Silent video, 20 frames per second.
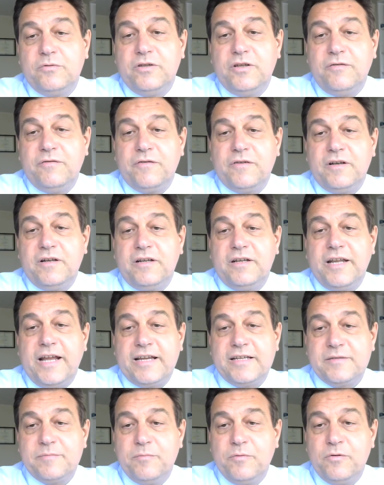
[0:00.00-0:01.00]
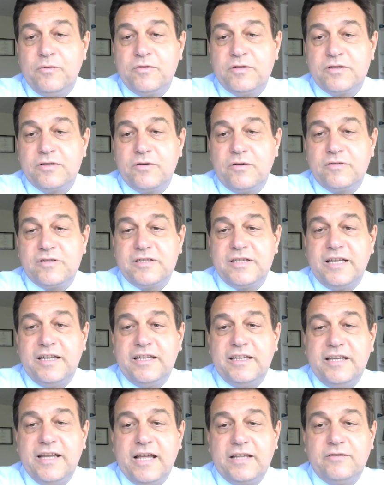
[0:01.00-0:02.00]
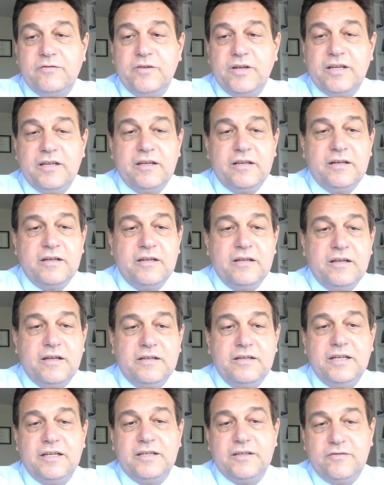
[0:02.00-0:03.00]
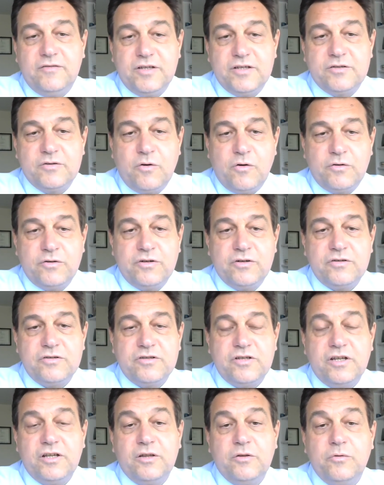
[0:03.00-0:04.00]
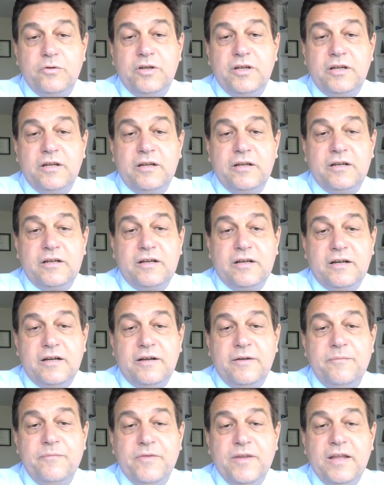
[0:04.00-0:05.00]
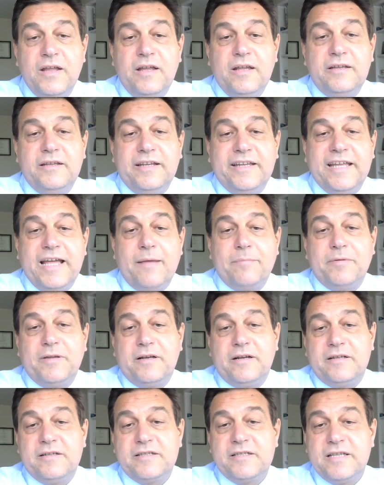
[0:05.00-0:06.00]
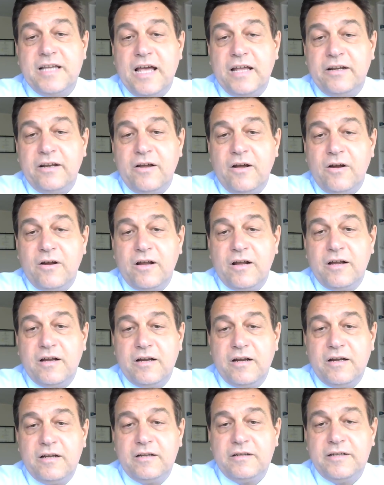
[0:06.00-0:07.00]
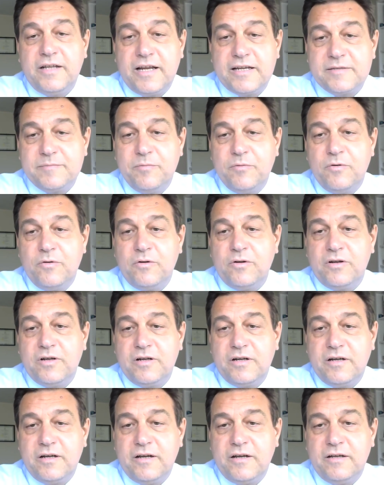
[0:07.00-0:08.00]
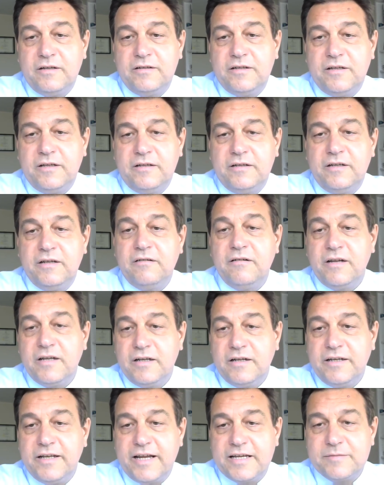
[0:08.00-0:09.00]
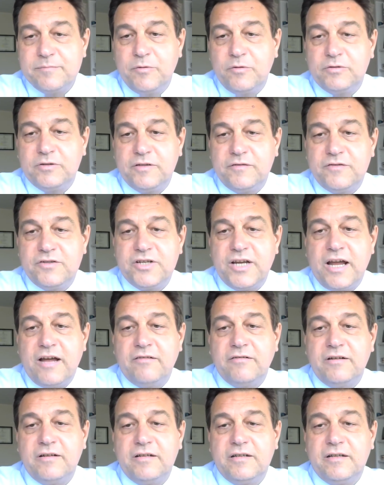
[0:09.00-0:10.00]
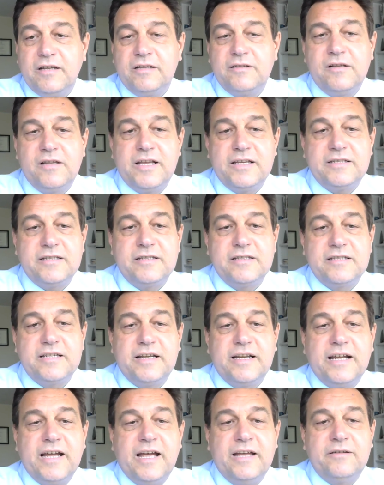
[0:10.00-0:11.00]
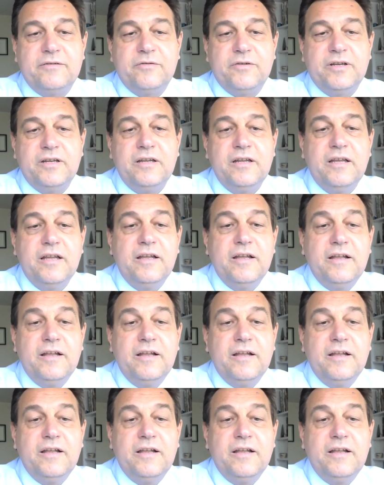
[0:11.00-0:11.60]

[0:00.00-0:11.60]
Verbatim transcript: to different textbooks on psychiatric and uh, addictive disorders, including uh, the Kaplan and Sadock uh, textbook, uh, the Dulcan textbook of child adolescent psychiatry.